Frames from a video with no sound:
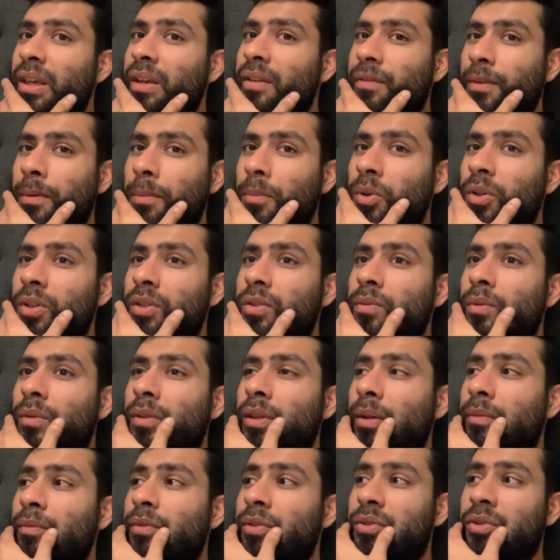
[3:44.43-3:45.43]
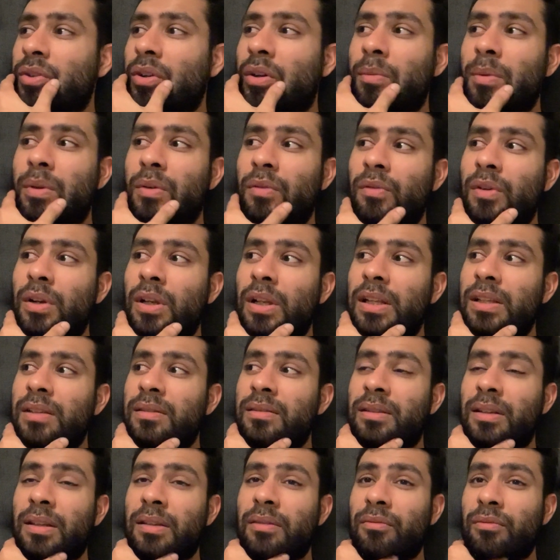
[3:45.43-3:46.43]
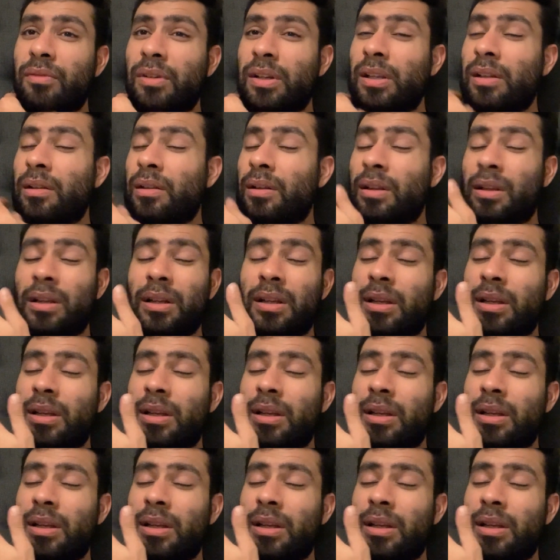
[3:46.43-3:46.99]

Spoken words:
If I'm honest with you, I've just got to be real.